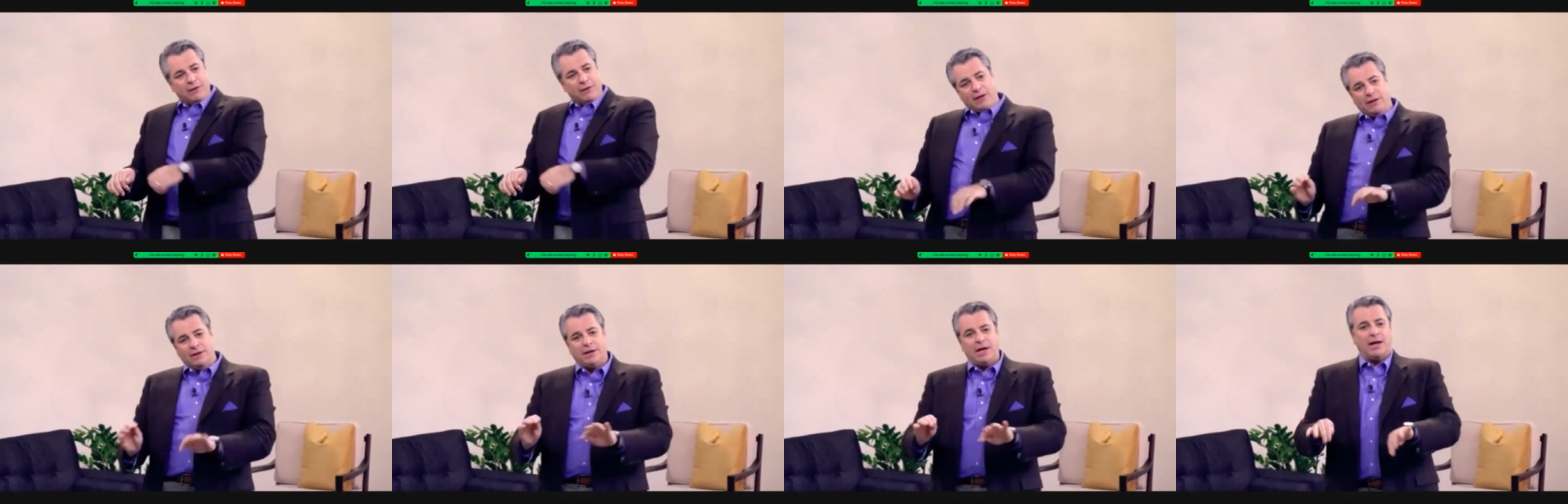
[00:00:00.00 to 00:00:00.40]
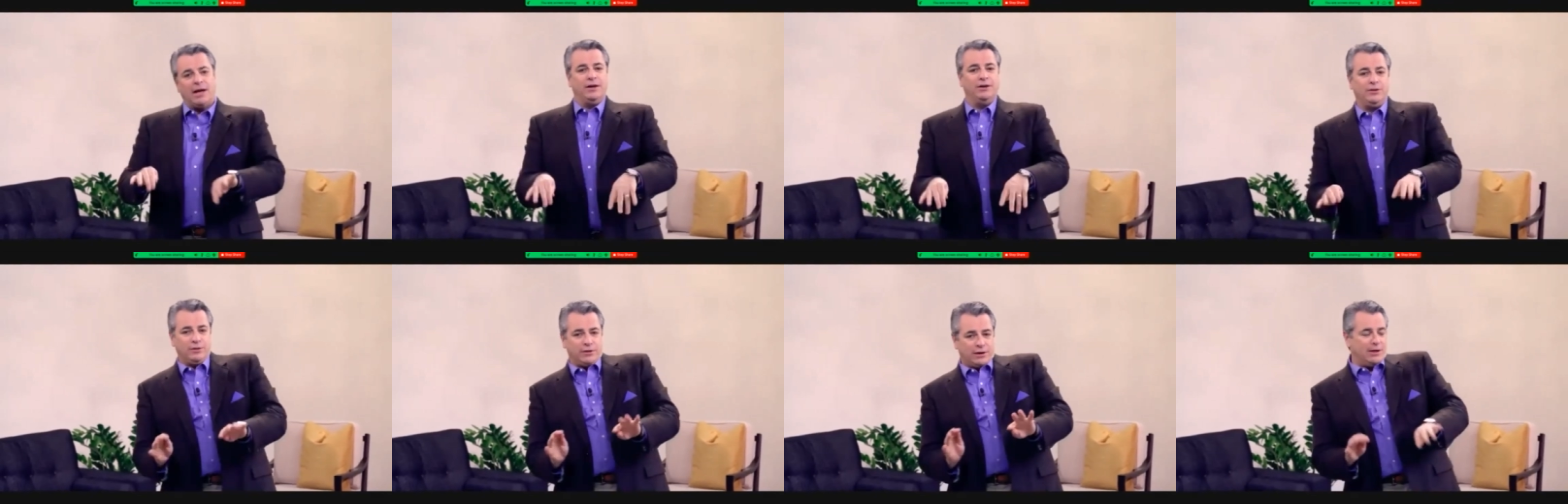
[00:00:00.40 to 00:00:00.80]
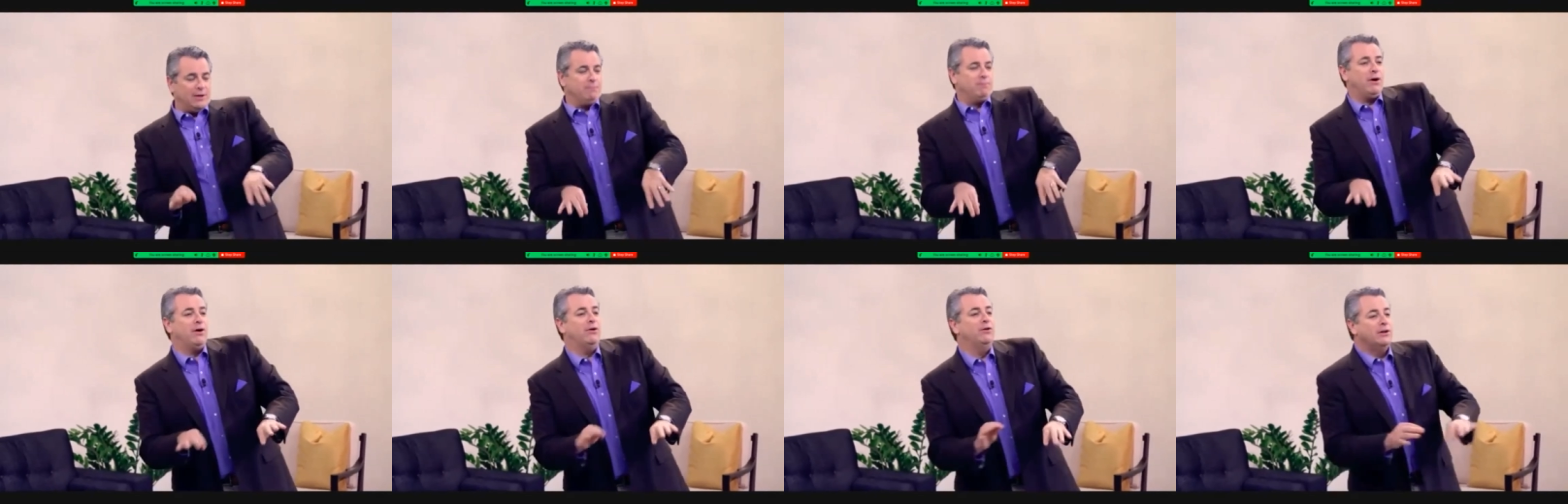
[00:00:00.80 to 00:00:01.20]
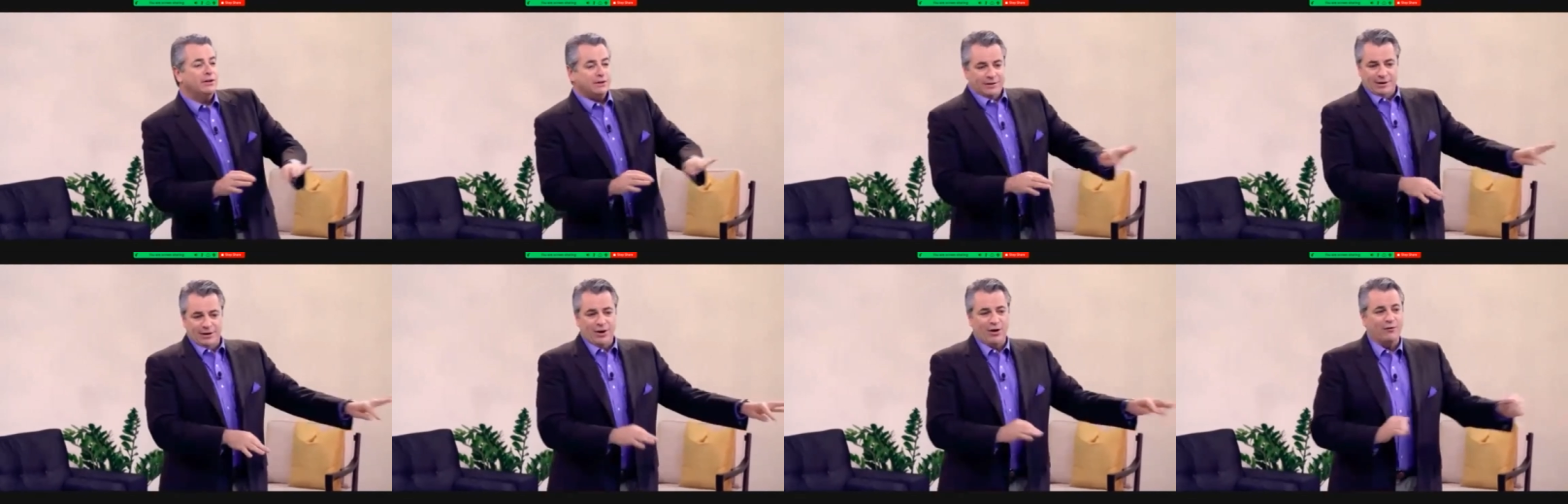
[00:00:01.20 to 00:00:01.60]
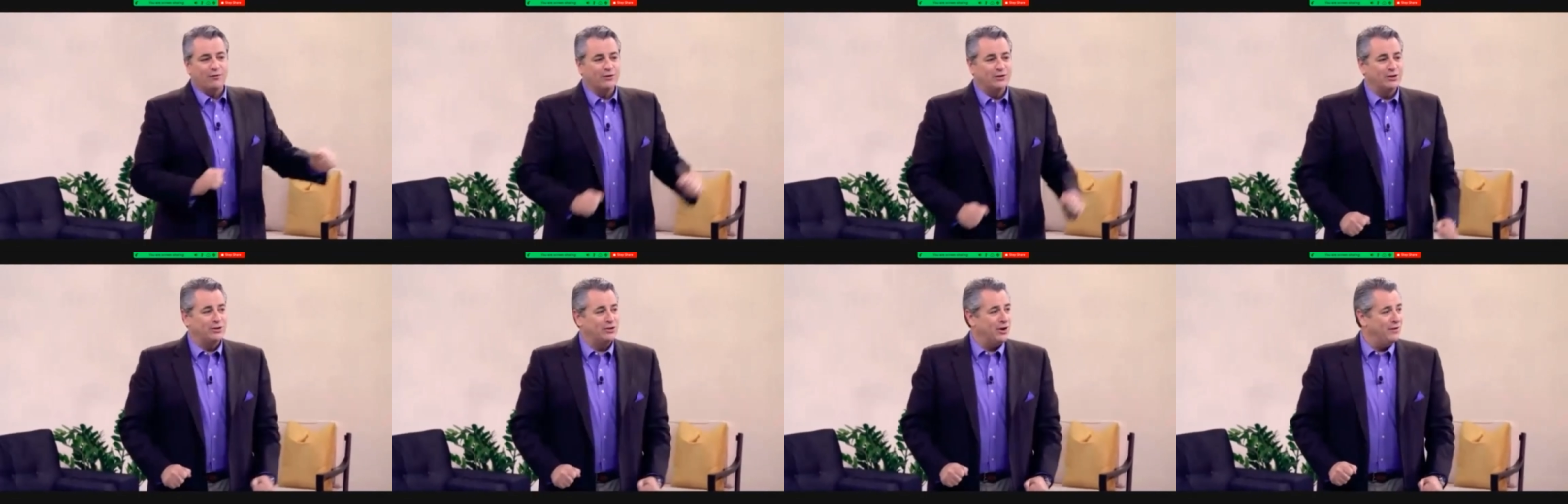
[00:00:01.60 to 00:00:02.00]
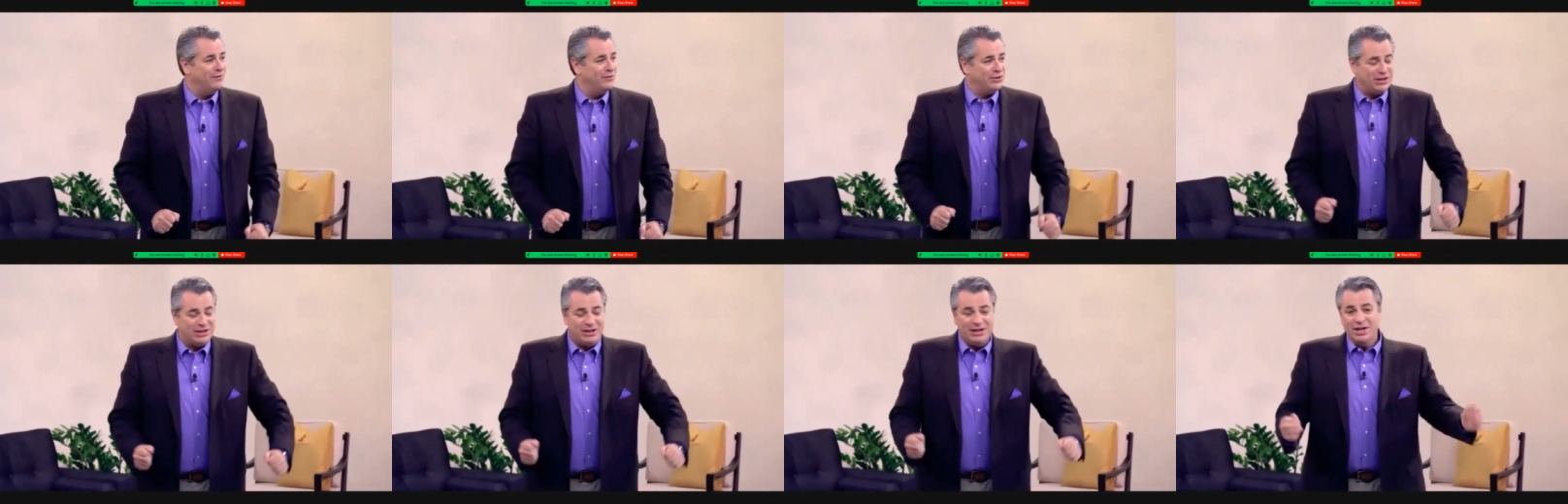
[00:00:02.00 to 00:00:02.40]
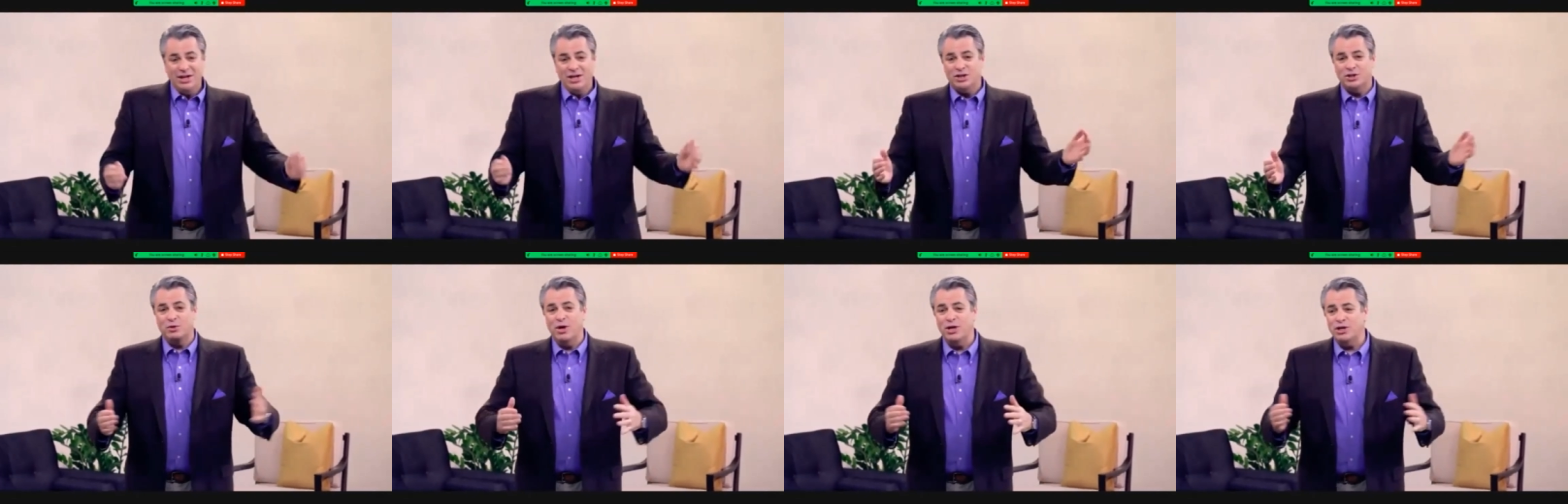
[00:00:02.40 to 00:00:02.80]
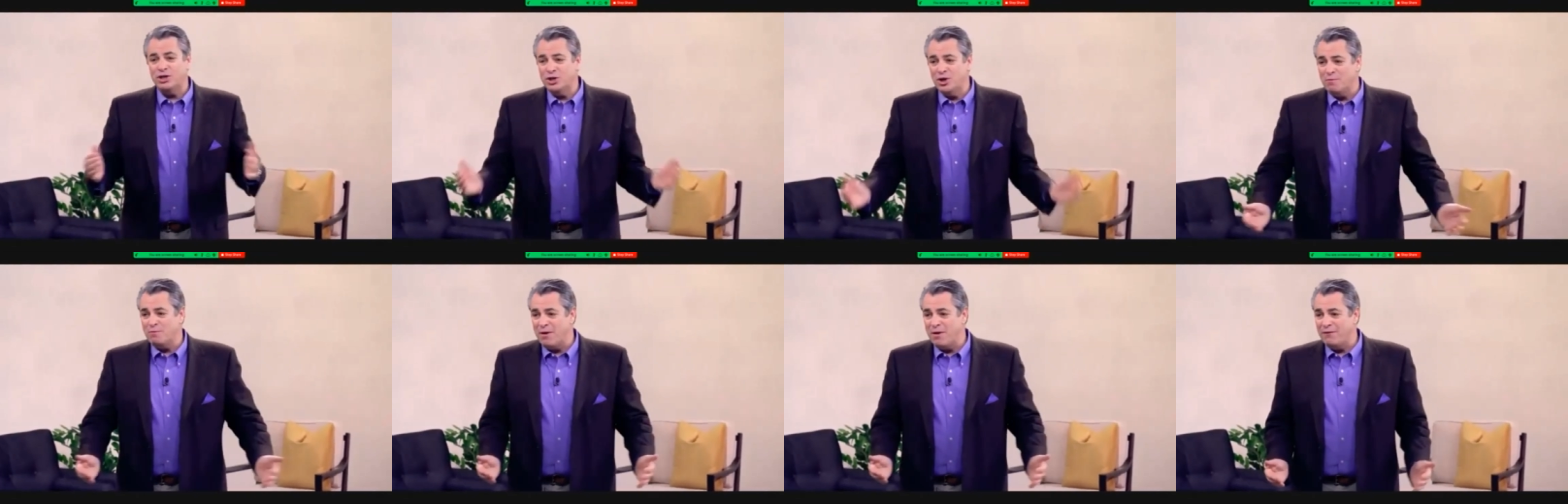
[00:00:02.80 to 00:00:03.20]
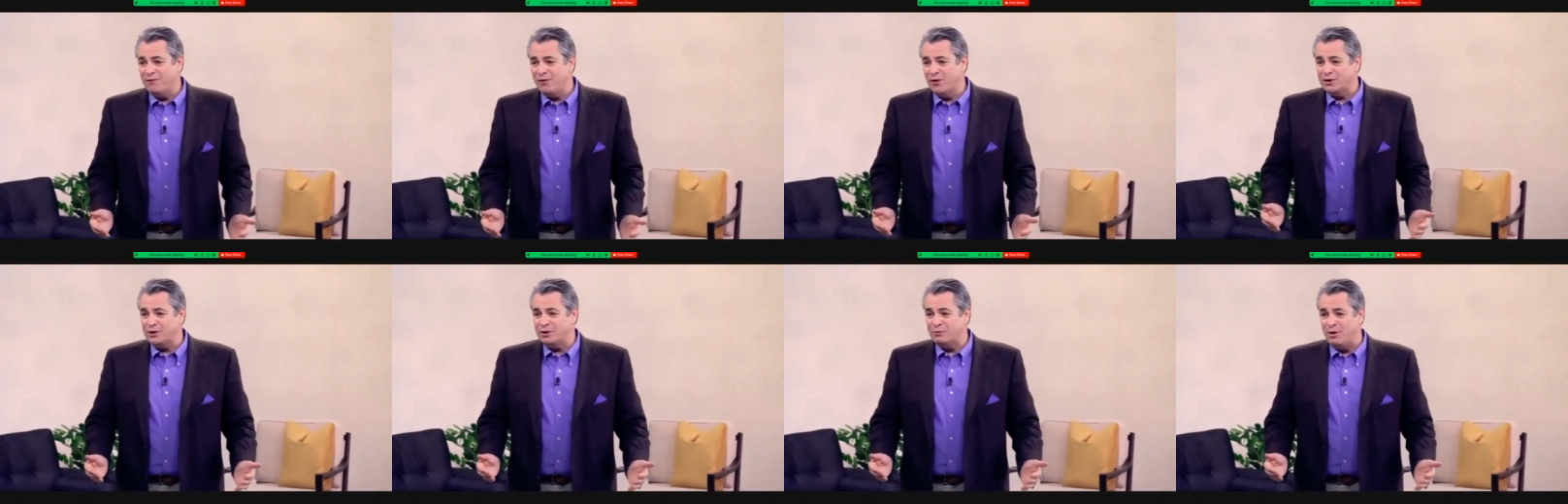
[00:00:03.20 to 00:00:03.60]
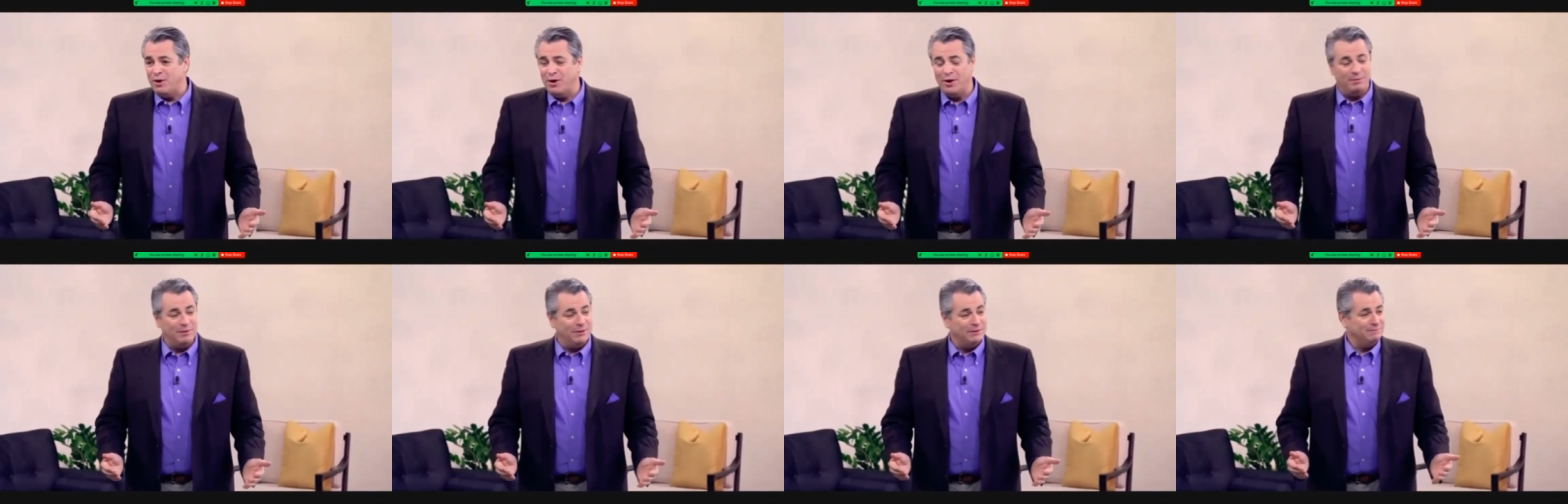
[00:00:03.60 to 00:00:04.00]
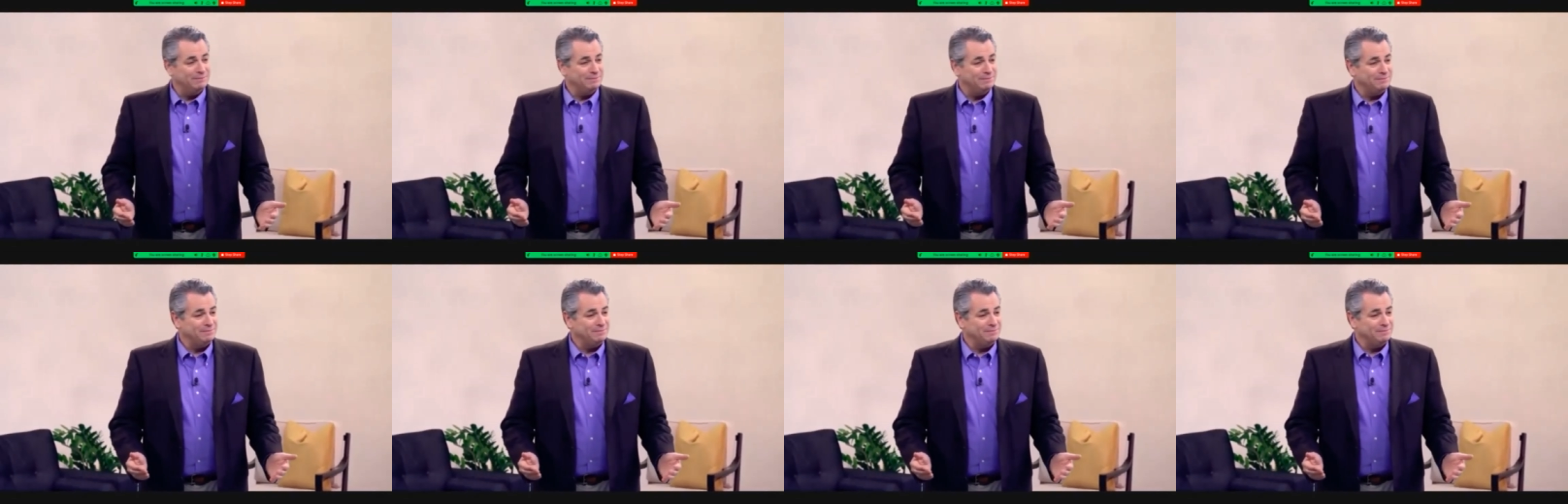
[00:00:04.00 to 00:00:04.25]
and then kind of do the limbo to get over into the driver's seat. So I show up at my first appointment.